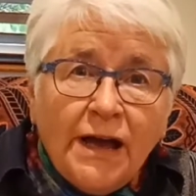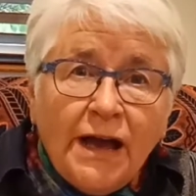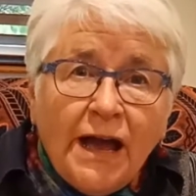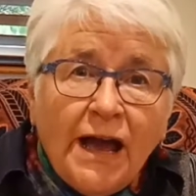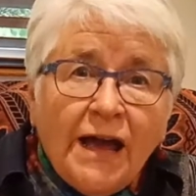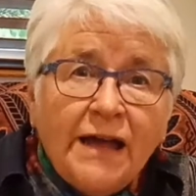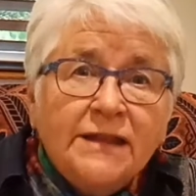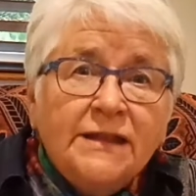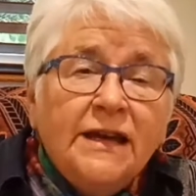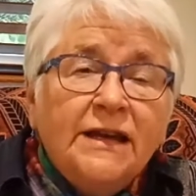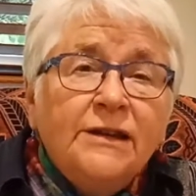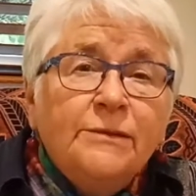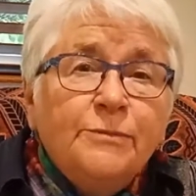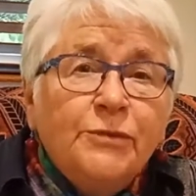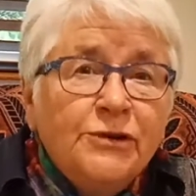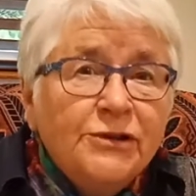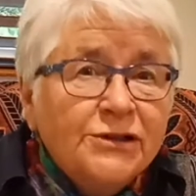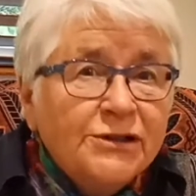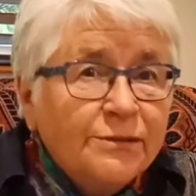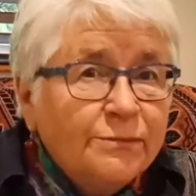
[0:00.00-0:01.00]
And then a
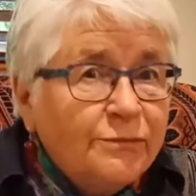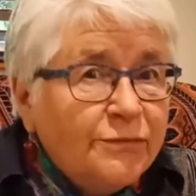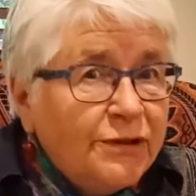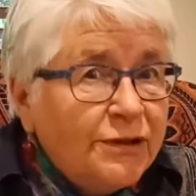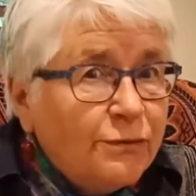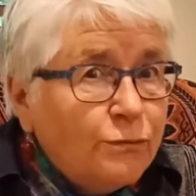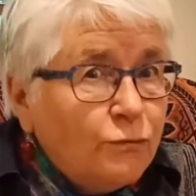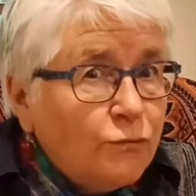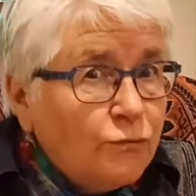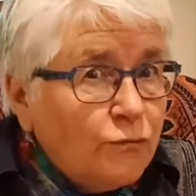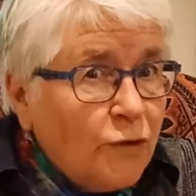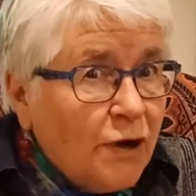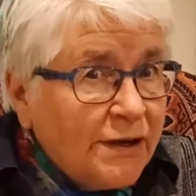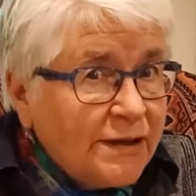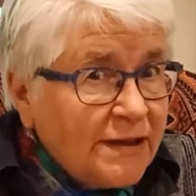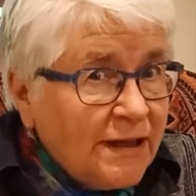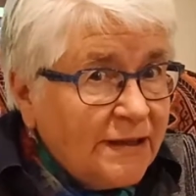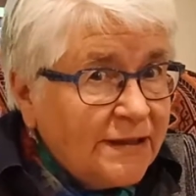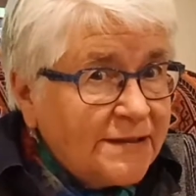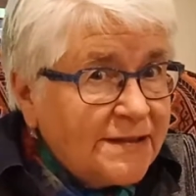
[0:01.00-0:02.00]
person with
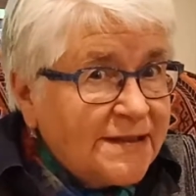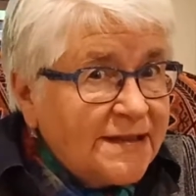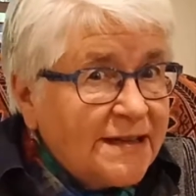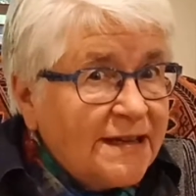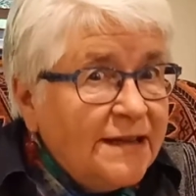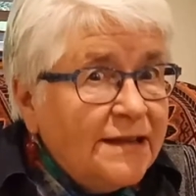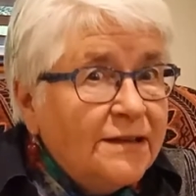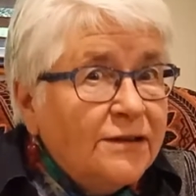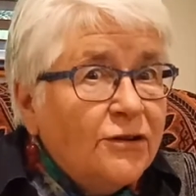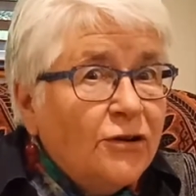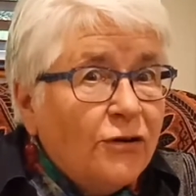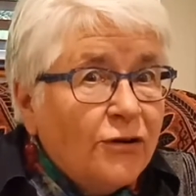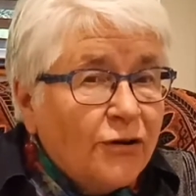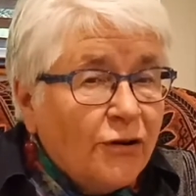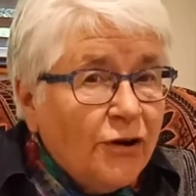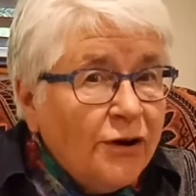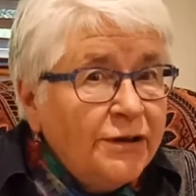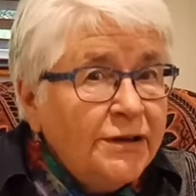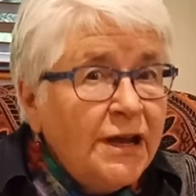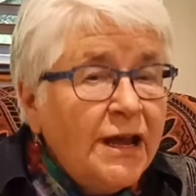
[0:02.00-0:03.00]
white coloured skin got
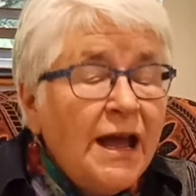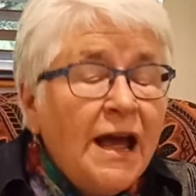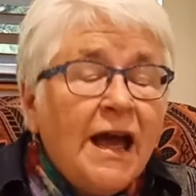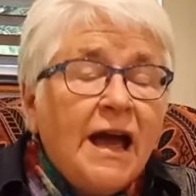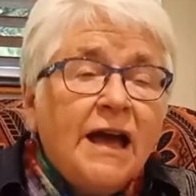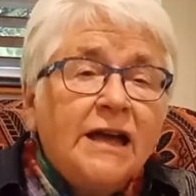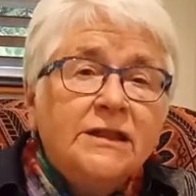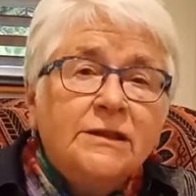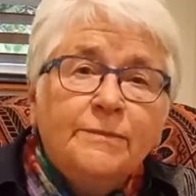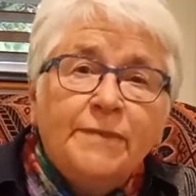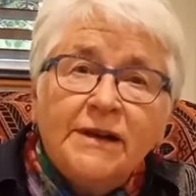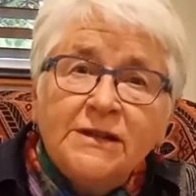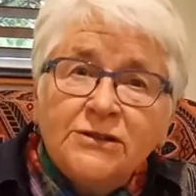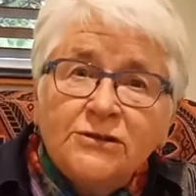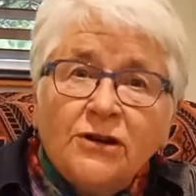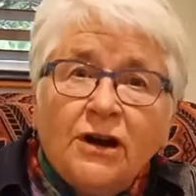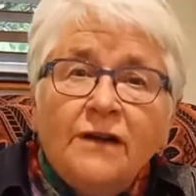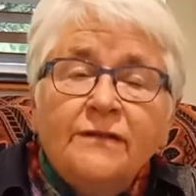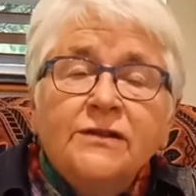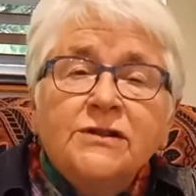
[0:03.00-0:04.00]
on and the bus
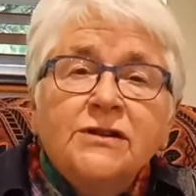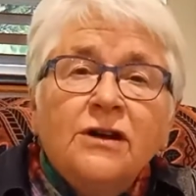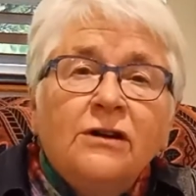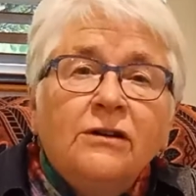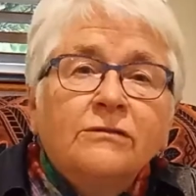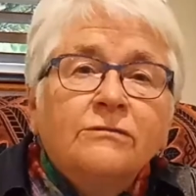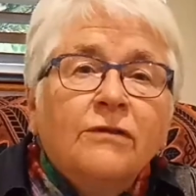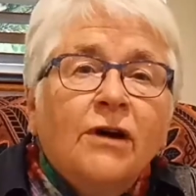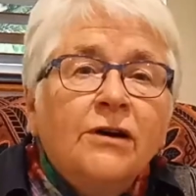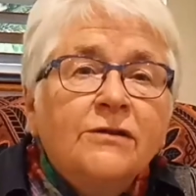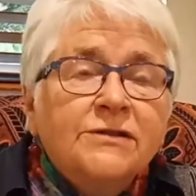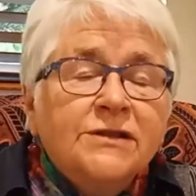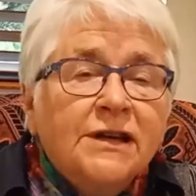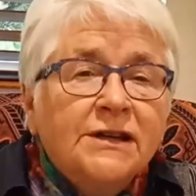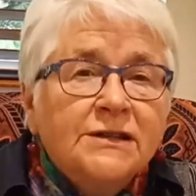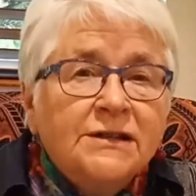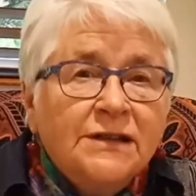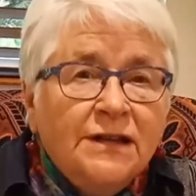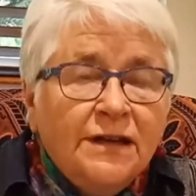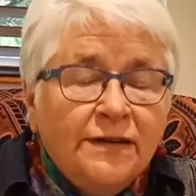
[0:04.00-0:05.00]
driver told Rosa
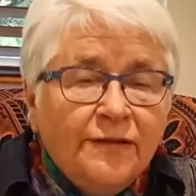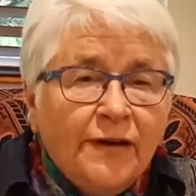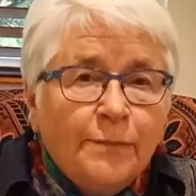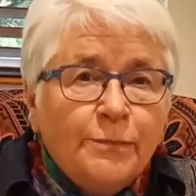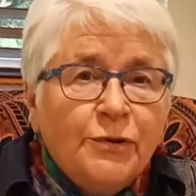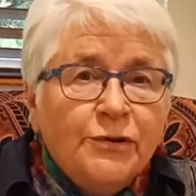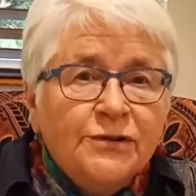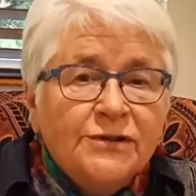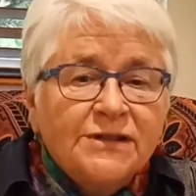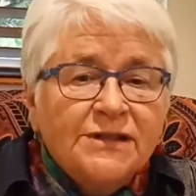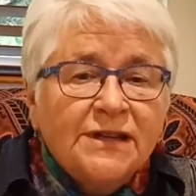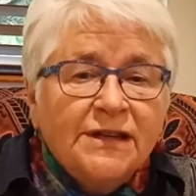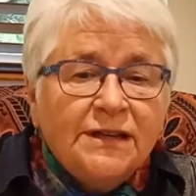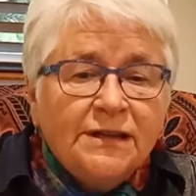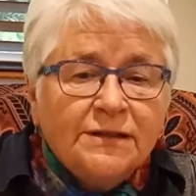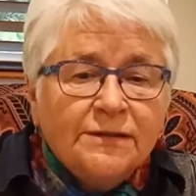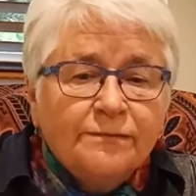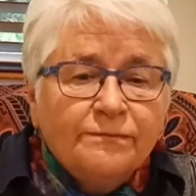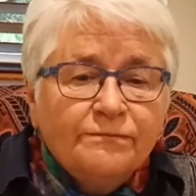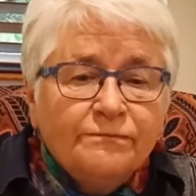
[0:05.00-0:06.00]
to give up her
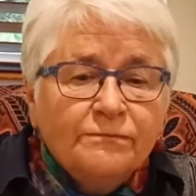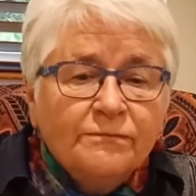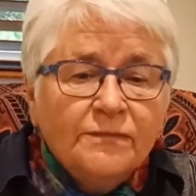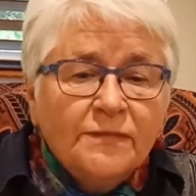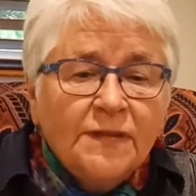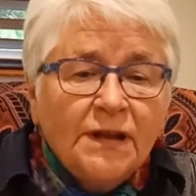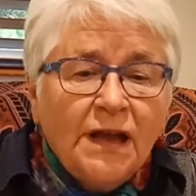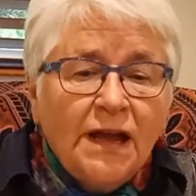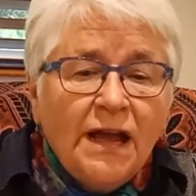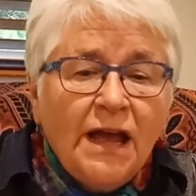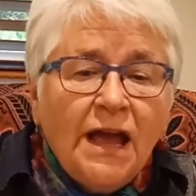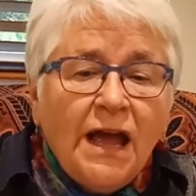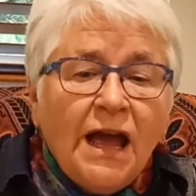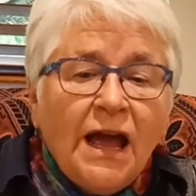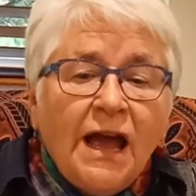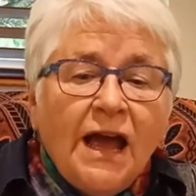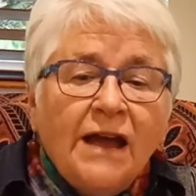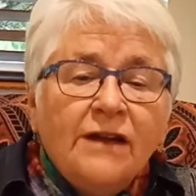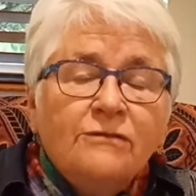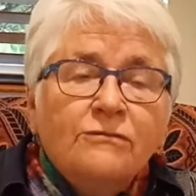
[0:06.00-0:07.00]
seat.
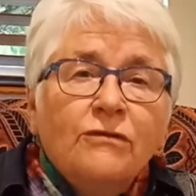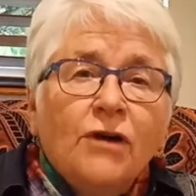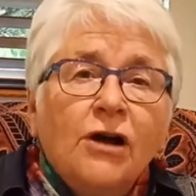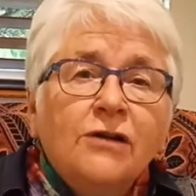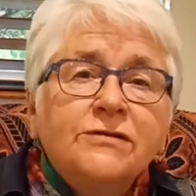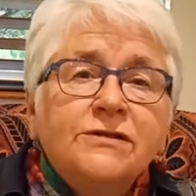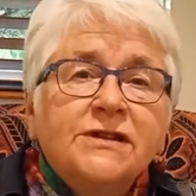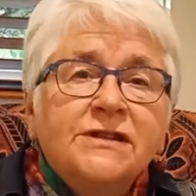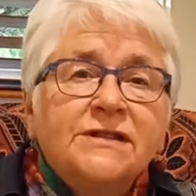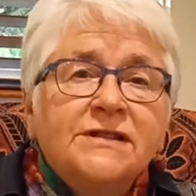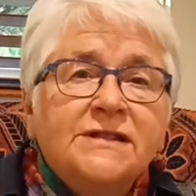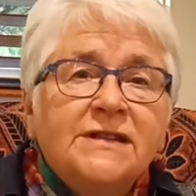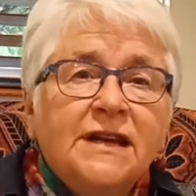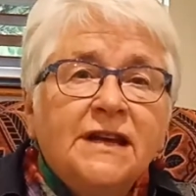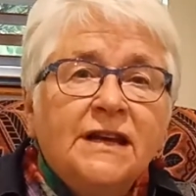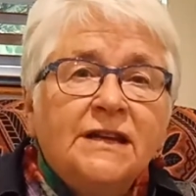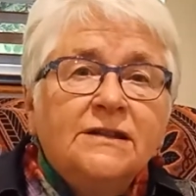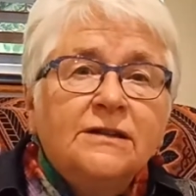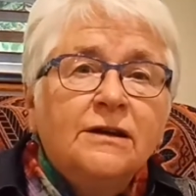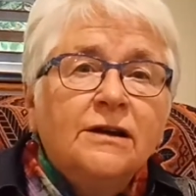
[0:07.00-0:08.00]
And Rosa
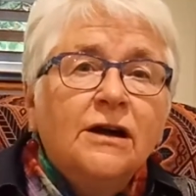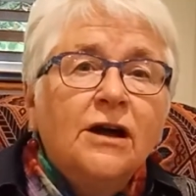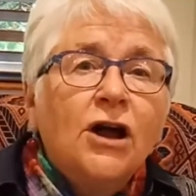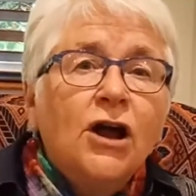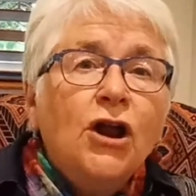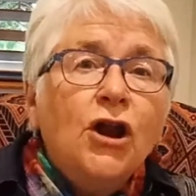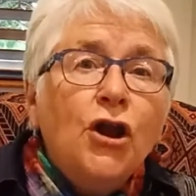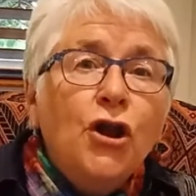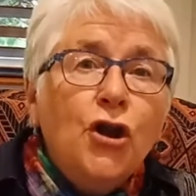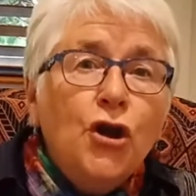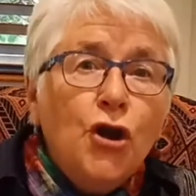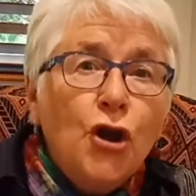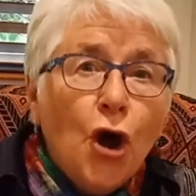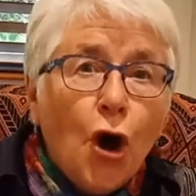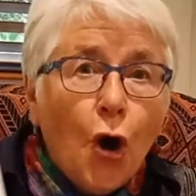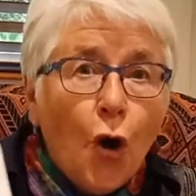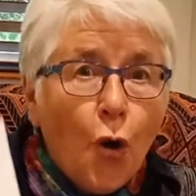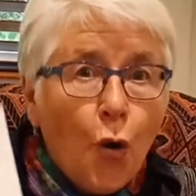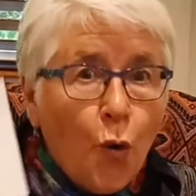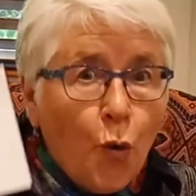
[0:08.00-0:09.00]
said,
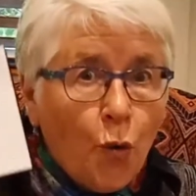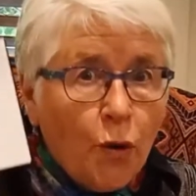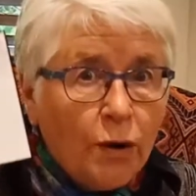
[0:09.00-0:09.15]
no.